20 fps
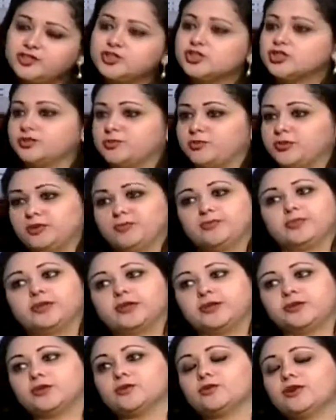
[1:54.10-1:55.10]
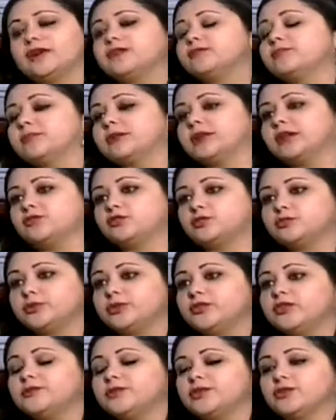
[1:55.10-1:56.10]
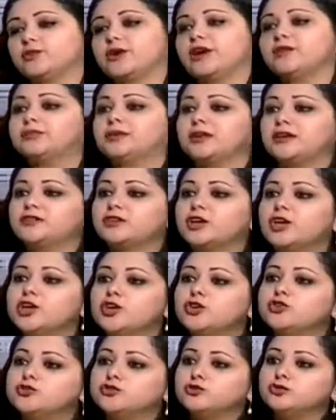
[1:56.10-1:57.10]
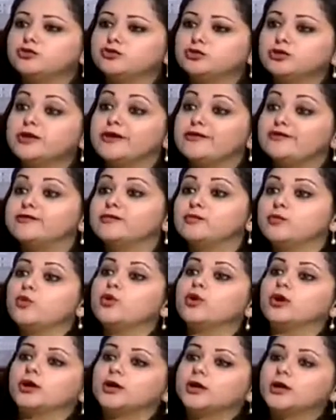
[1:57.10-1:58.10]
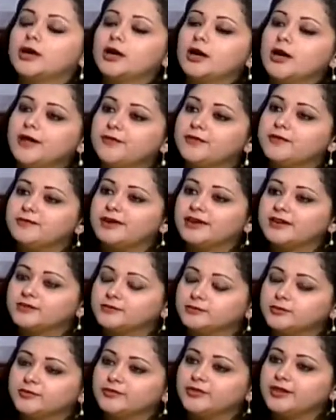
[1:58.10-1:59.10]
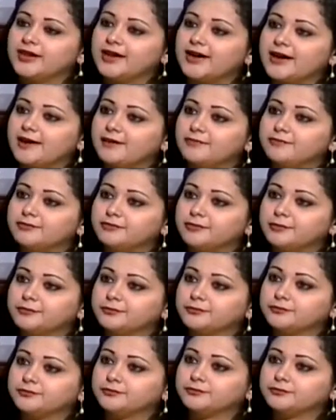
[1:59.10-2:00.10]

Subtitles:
position people in the right place, or put them in the right place to give more and the maximum they have?